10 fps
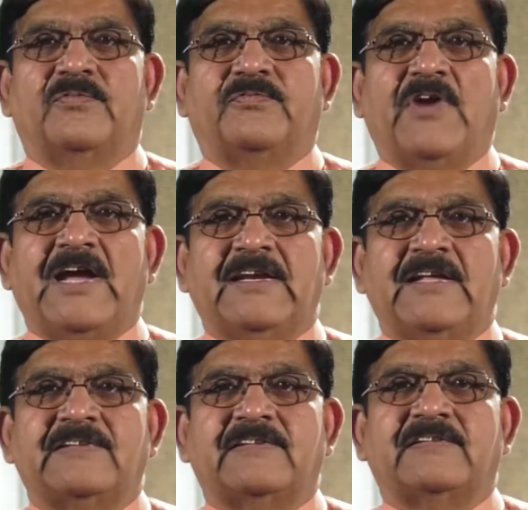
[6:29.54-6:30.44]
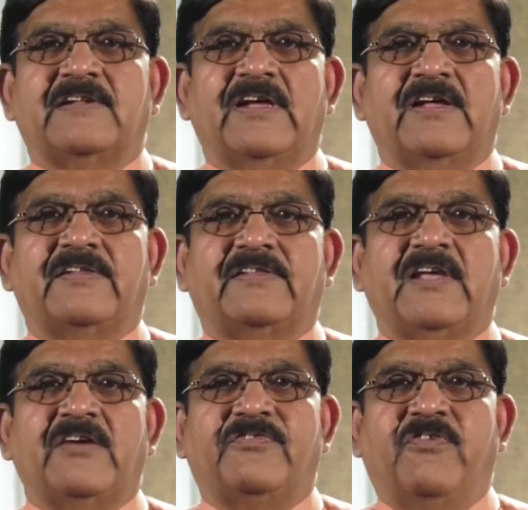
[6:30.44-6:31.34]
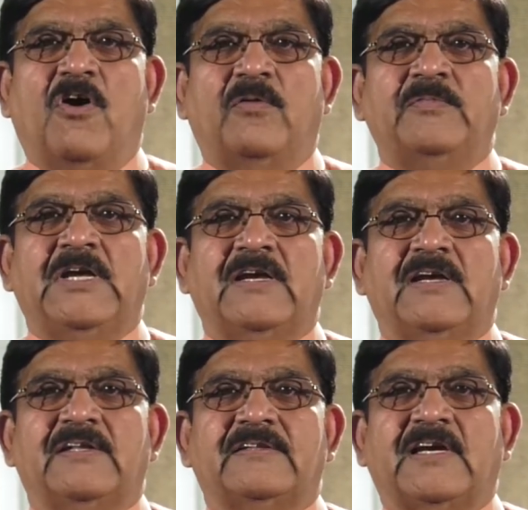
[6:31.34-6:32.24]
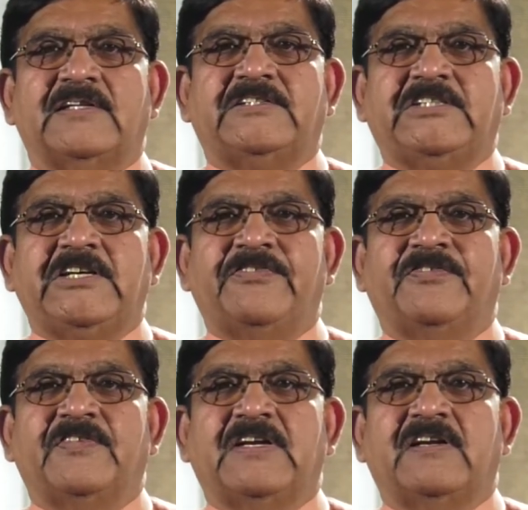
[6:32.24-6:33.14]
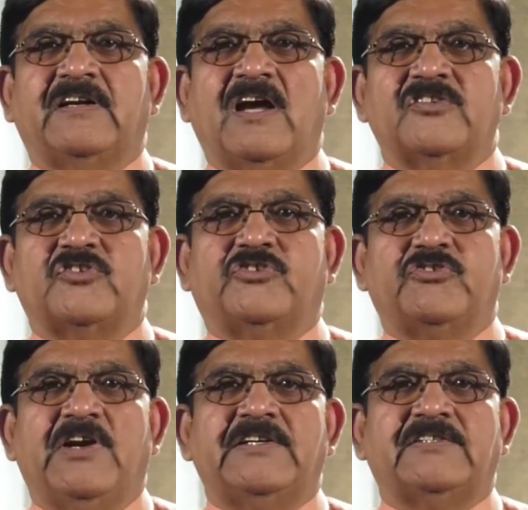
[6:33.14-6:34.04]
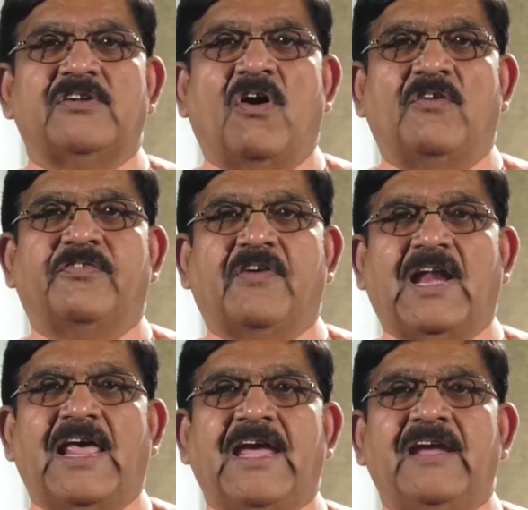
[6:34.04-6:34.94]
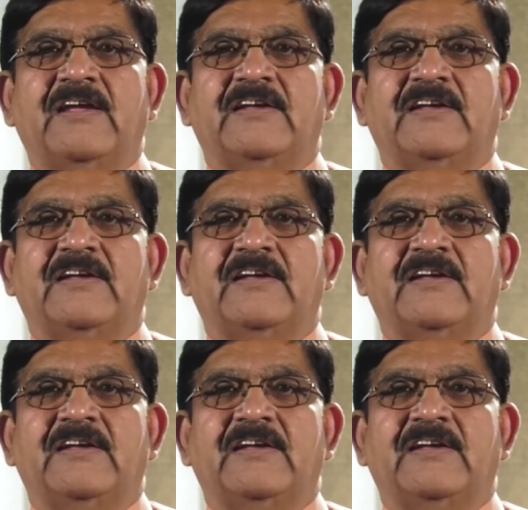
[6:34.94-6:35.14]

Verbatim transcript: fineness. They form the chief constituents of clay.